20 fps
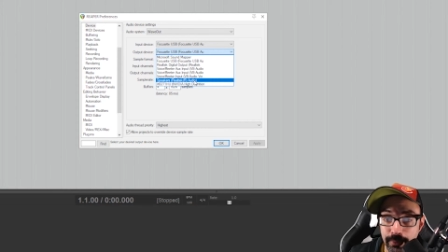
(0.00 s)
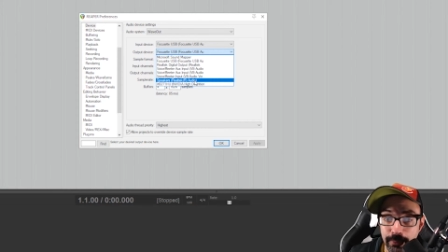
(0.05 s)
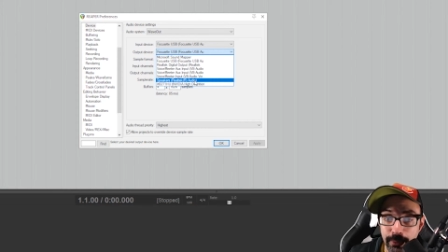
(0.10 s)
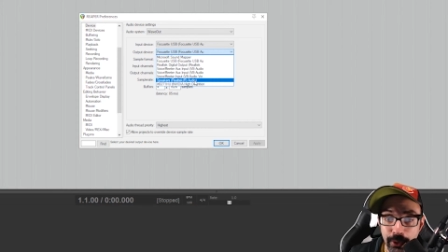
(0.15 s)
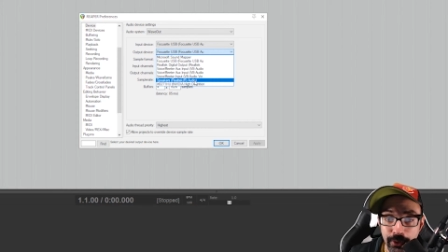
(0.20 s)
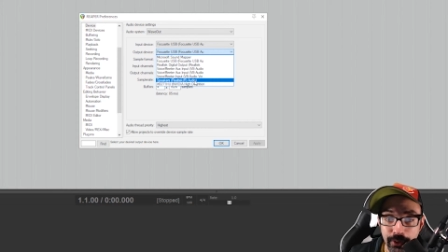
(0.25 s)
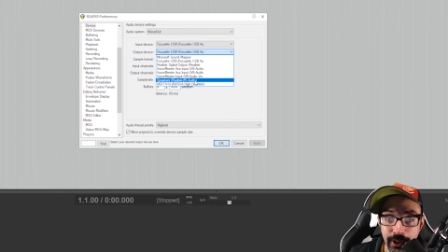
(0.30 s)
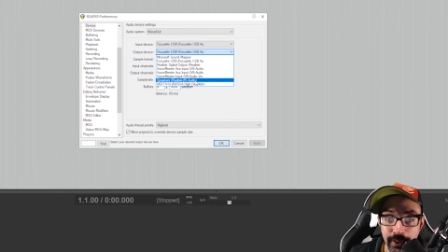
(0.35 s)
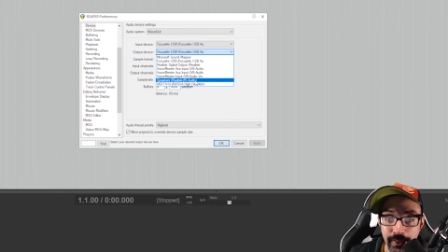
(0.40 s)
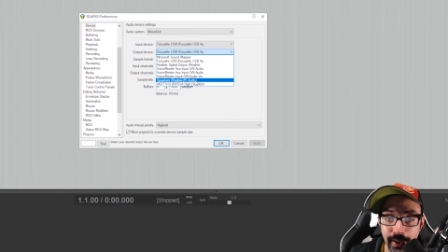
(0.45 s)

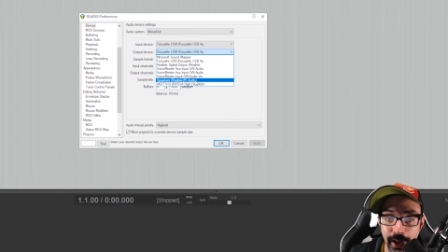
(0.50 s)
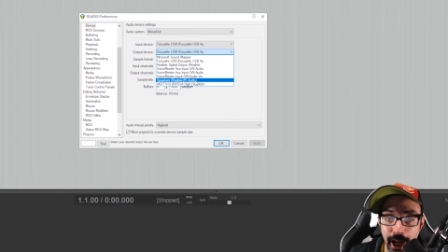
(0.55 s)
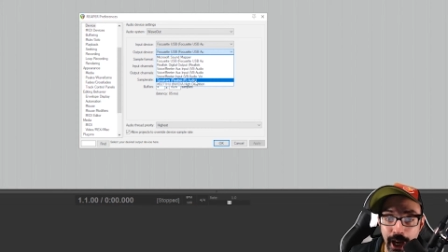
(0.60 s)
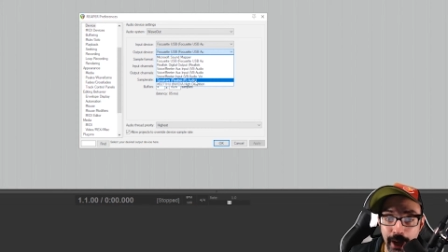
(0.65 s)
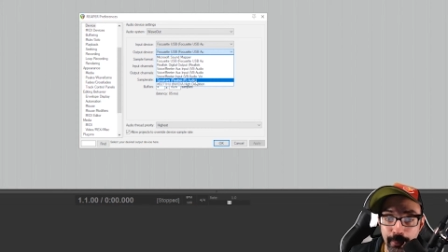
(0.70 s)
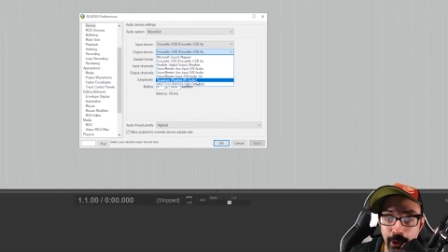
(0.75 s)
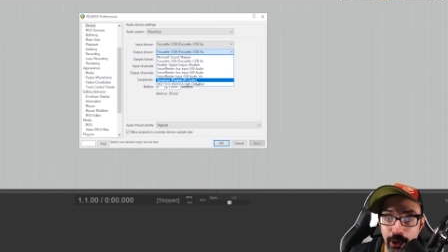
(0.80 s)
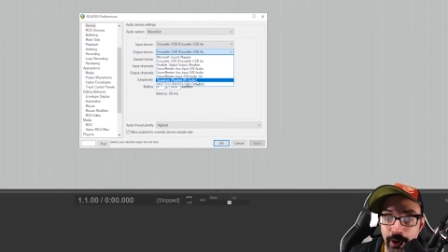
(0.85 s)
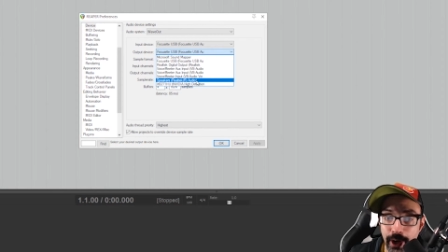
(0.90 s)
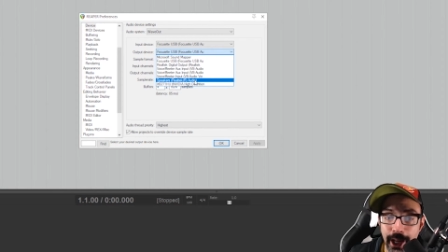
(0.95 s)
most of the
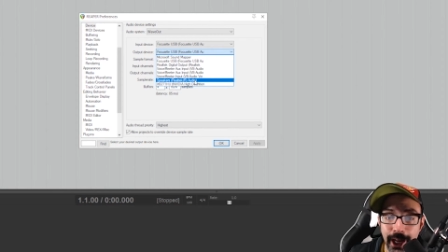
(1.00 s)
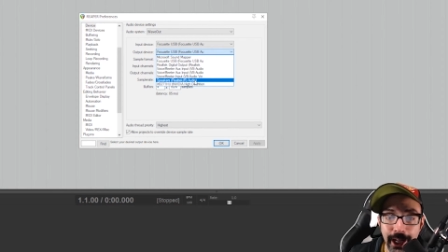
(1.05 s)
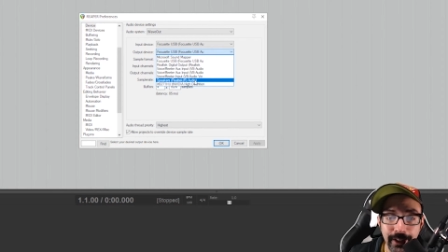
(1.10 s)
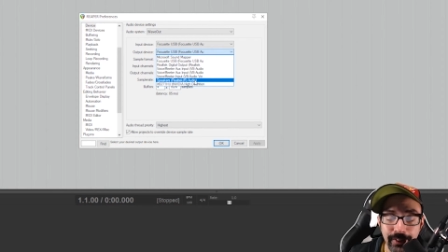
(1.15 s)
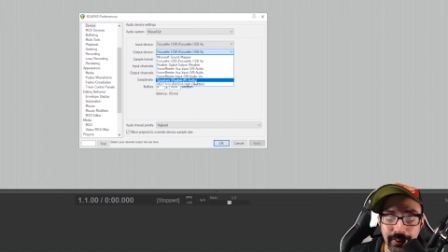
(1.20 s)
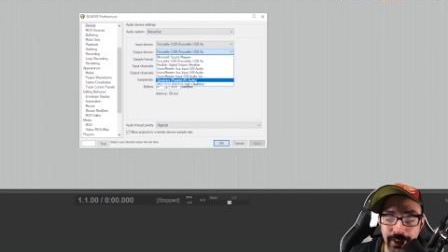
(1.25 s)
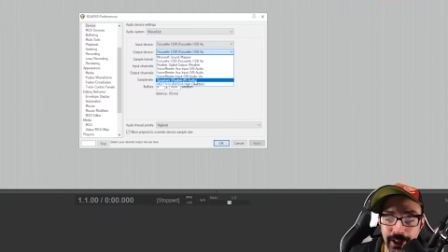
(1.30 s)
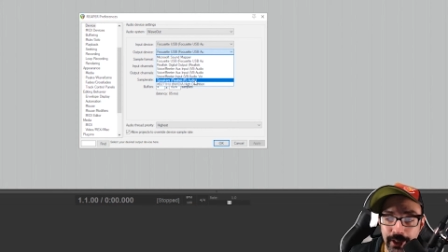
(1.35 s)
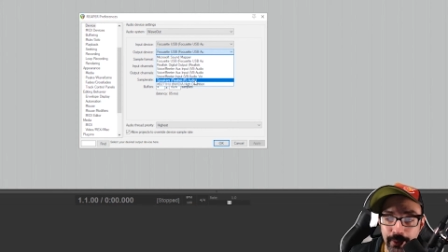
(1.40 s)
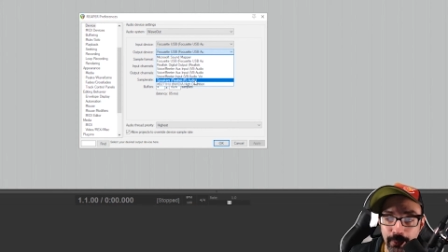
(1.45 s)
time or
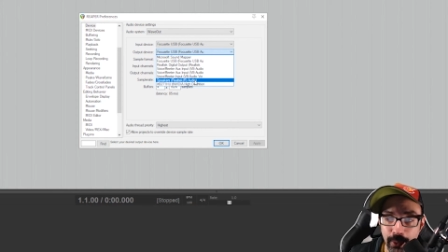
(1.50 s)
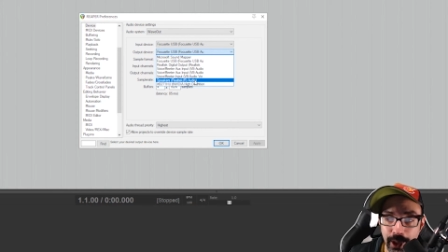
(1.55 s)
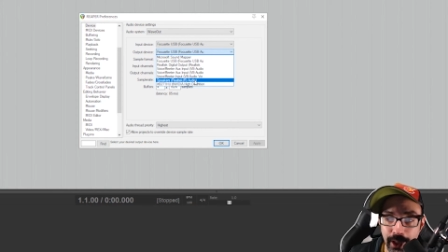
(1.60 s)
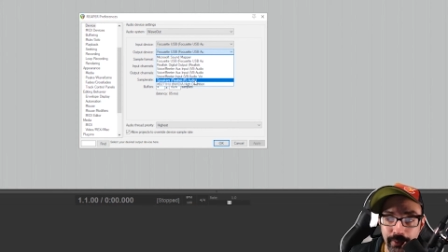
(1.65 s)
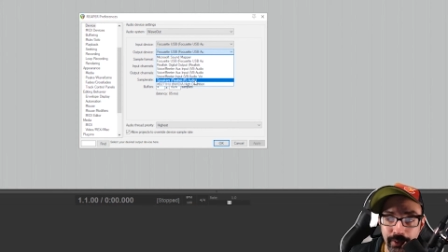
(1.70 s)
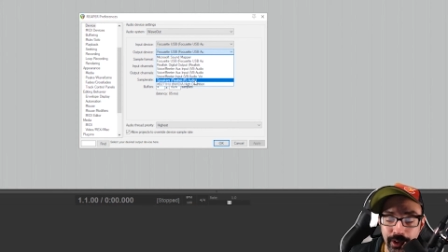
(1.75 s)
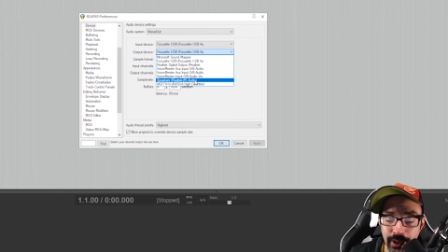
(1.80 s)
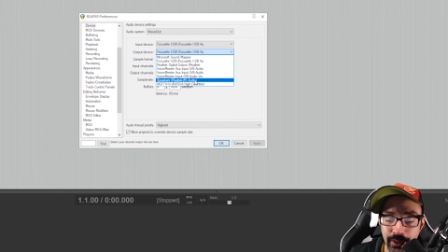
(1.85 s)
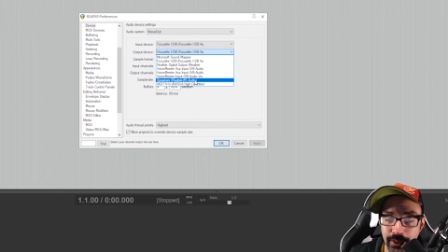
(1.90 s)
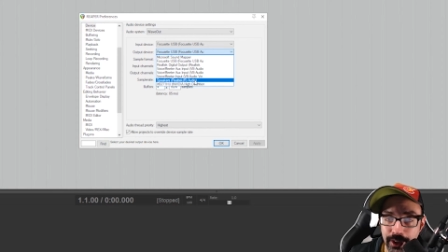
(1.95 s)
headset,
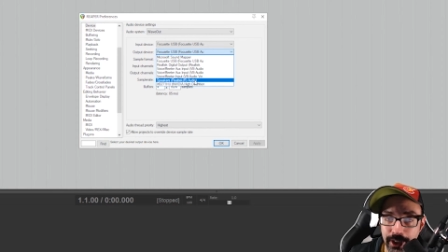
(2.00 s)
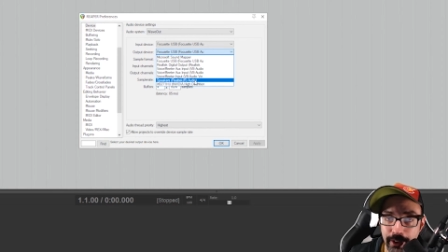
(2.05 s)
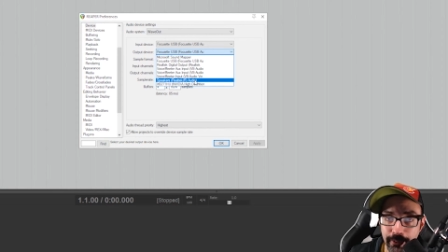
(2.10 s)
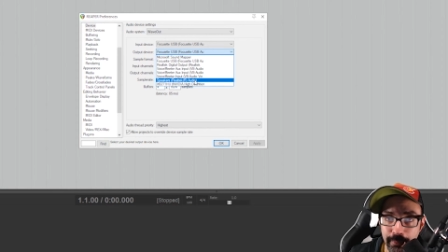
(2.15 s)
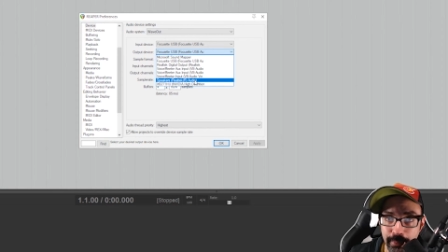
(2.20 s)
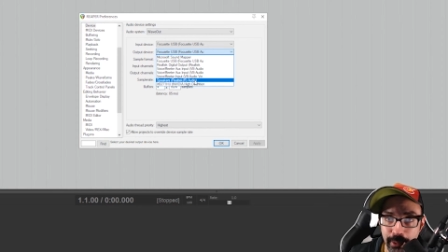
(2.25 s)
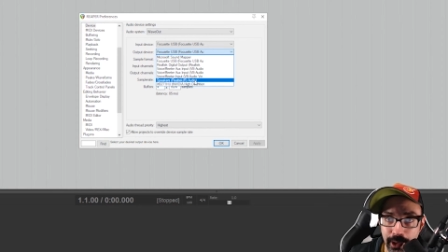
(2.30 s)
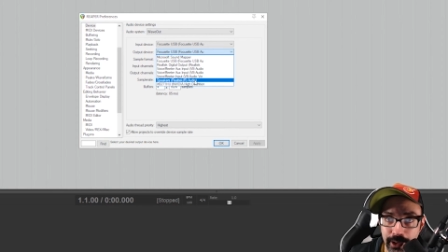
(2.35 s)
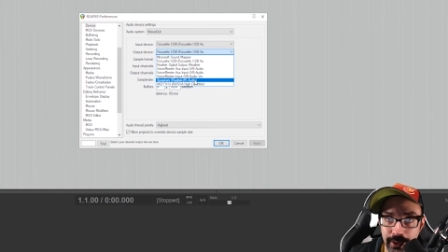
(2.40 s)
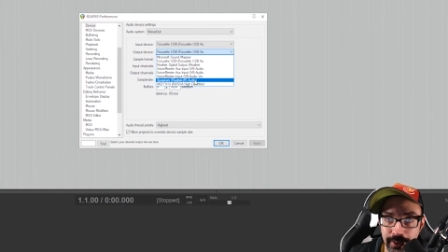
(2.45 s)
whatever it is that you have
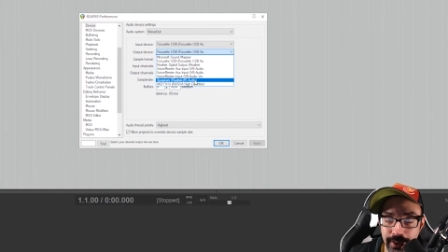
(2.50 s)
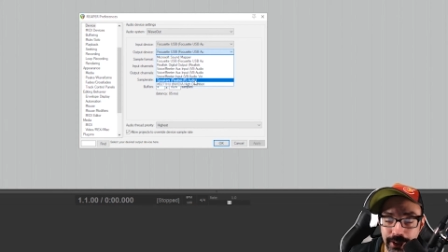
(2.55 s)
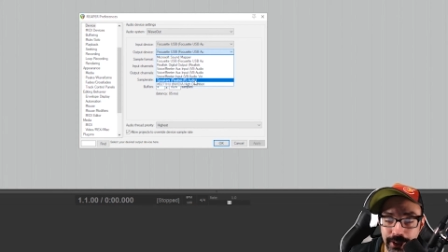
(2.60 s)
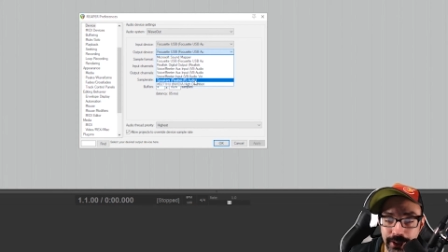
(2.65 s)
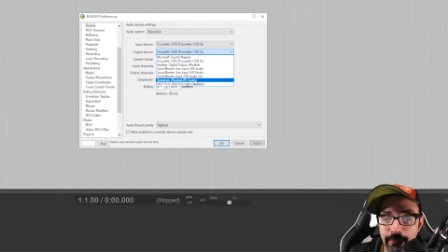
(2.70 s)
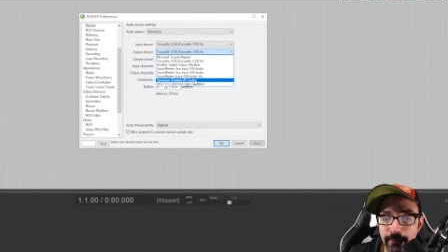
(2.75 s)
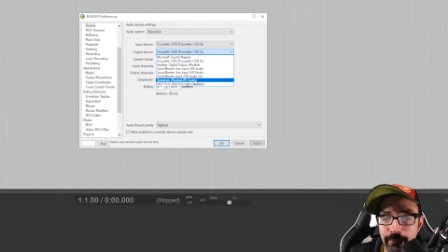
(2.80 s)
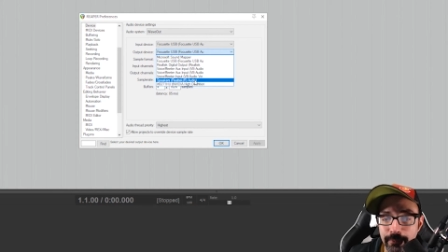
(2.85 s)
plugged in.